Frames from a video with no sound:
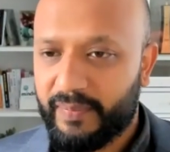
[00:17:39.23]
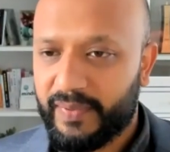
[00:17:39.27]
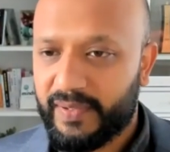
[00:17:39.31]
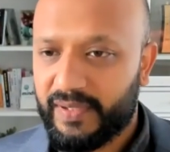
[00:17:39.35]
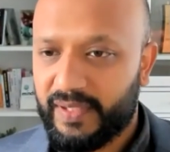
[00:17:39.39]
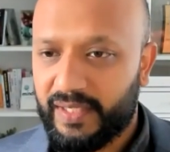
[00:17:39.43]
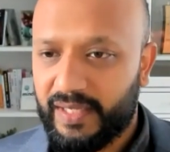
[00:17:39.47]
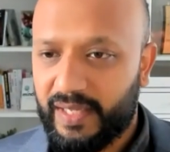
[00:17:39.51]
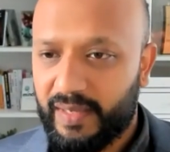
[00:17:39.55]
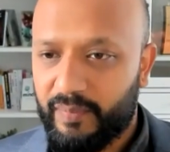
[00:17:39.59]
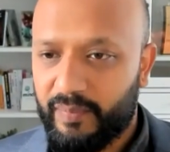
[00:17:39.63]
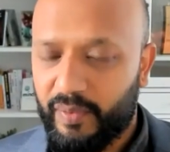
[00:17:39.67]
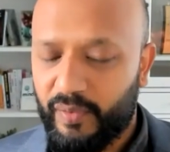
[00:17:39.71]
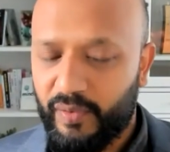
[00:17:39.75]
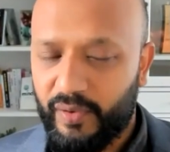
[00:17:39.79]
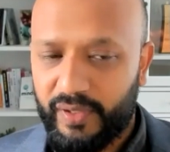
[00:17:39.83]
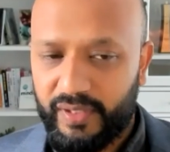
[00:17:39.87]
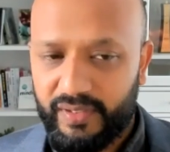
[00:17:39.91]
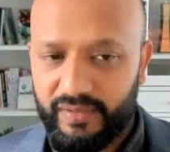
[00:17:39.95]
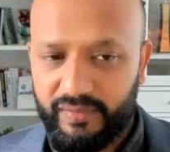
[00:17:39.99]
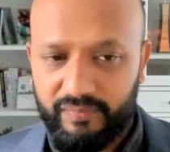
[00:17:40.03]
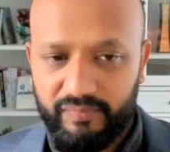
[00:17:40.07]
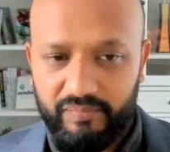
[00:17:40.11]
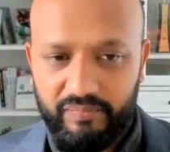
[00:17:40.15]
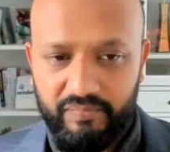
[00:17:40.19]
until that
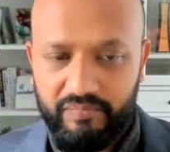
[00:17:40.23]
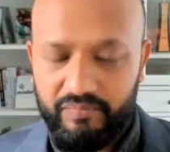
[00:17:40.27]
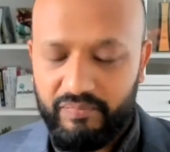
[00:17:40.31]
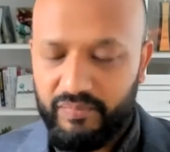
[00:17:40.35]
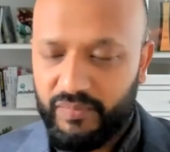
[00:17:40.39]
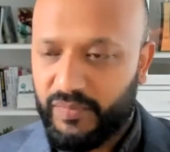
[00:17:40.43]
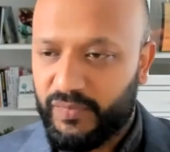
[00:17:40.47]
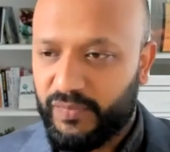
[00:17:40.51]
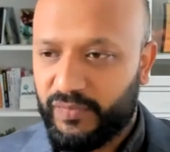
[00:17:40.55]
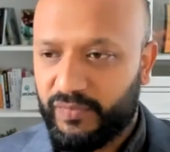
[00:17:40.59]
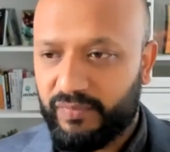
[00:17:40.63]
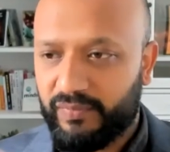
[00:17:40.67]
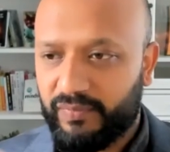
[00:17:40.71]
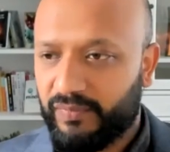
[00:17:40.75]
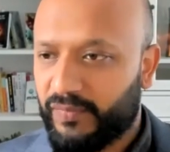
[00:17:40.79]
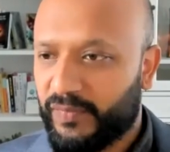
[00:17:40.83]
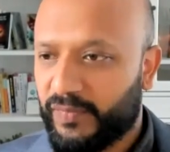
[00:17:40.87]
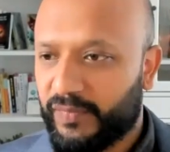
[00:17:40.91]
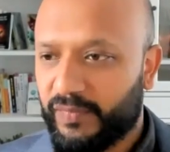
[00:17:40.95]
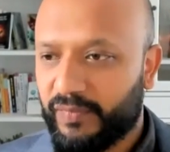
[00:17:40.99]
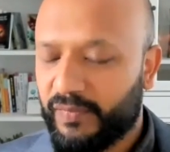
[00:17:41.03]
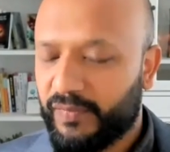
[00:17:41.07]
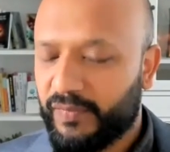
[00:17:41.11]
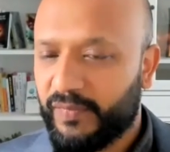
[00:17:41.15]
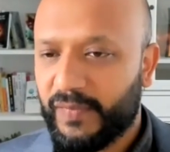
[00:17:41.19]
point
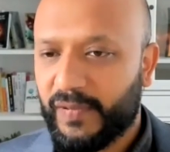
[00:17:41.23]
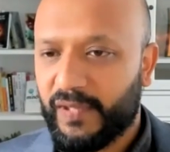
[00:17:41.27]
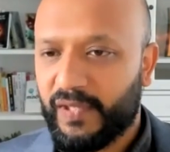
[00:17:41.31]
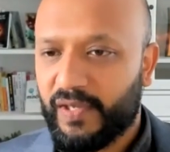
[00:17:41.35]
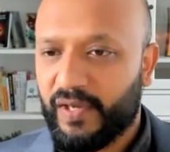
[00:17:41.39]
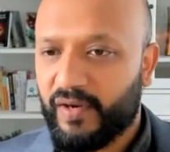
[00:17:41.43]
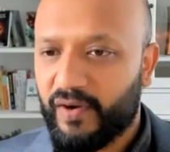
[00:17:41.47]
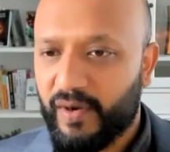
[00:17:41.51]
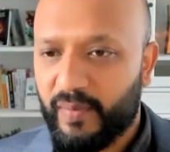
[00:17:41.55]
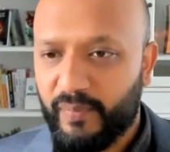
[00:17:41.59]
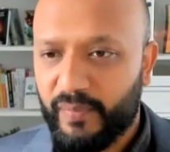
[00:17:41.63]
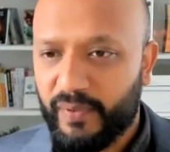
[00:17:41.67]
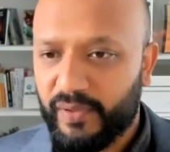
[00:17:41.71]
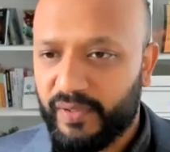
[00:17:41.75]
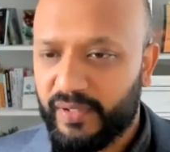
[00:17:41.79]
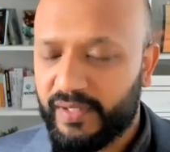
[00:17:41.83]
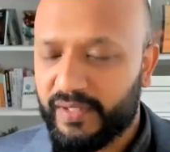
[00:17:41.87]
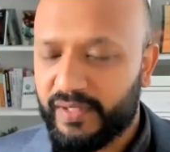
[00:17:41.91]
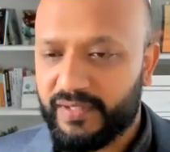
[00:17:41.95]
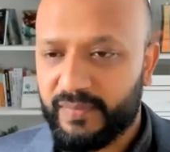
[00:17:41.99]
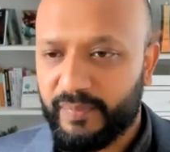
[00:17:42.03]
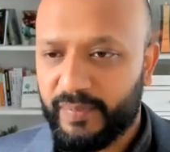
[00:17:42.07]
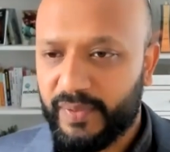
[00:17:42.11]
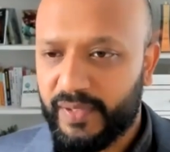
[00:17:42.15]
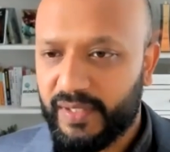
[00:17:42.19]
crumbled,
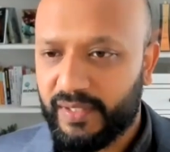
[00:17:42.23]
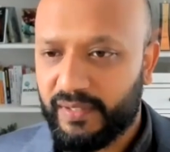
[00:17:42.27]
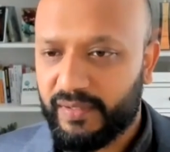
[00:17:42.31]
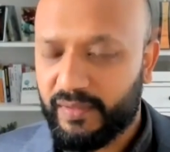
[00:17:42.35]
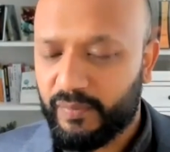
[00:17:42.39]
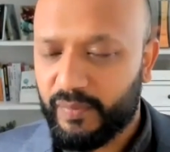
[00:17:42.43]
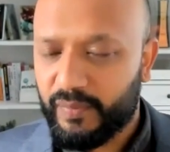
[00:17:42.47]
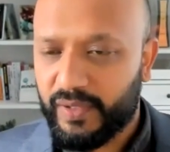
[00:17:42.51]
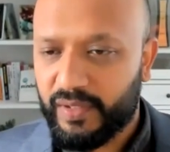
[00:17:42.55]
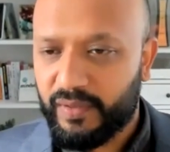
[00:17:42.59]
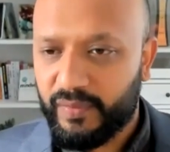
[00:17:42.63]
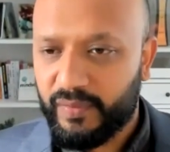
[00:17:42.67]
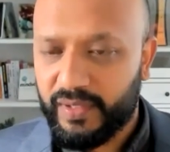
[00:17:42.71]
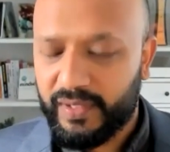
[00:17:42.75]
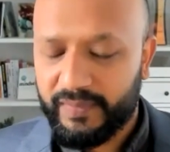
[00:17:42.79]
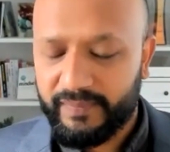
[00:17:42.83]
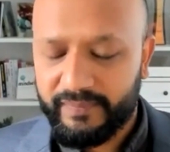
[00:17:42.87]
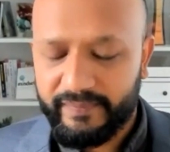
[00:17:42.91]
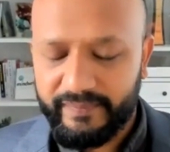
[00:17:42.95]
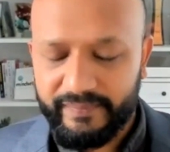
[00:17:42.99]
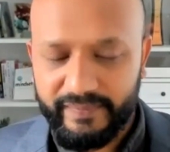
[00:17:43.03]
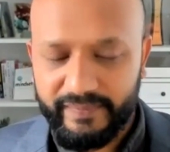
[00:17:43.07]
disappeared, and went away.